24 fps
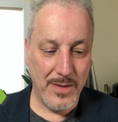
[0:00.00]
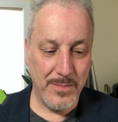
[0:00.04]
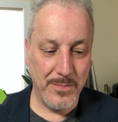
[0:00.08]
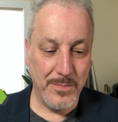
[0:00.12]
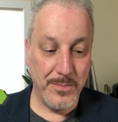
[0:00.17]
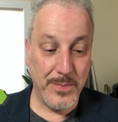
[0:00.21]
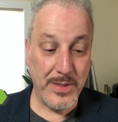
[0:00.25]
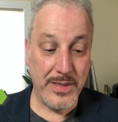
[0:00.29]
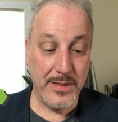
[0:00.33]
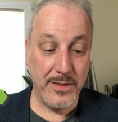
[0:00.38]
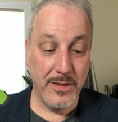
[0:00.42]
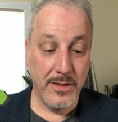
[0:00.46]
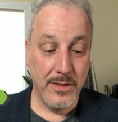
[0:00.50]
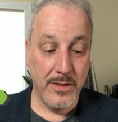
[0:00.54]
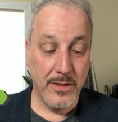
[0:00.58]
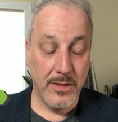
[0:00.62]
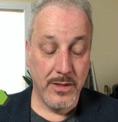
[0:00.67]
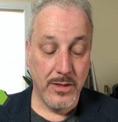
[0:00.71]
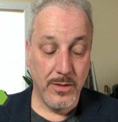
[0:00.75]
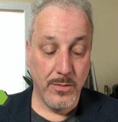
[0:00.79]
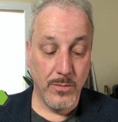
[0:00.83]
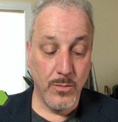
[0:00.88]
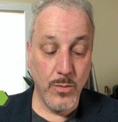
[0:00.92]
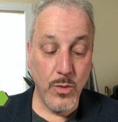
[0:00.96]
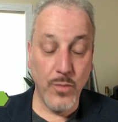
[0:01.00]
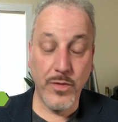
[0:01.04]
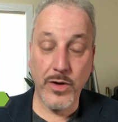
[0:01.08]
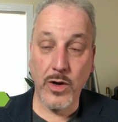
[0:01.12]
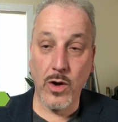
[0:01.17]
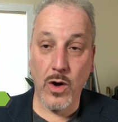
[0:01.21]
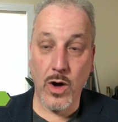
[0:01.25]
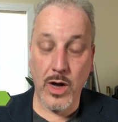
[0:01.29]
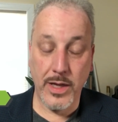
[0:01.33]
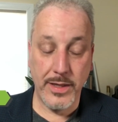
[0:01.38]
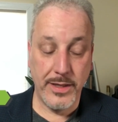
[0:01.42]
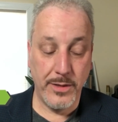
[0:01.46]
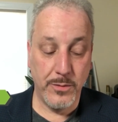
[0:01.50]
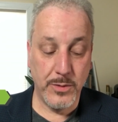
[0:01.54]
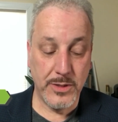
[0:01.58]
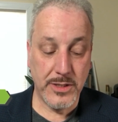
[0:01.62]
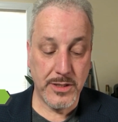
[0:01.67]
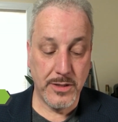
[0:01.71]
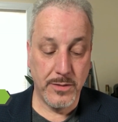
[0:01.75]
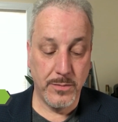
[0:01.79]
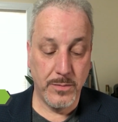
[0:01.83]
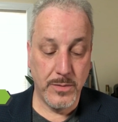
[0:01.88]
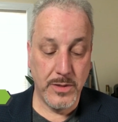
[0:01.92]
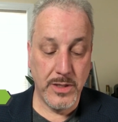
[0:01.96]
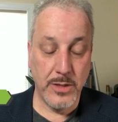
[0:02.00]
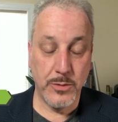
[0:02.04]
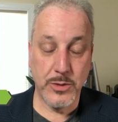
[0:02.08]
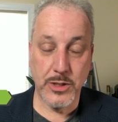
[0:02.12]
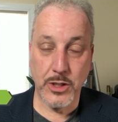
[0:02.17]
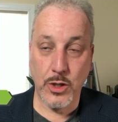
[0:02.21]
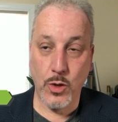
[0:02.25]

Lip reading: But moving on, there was a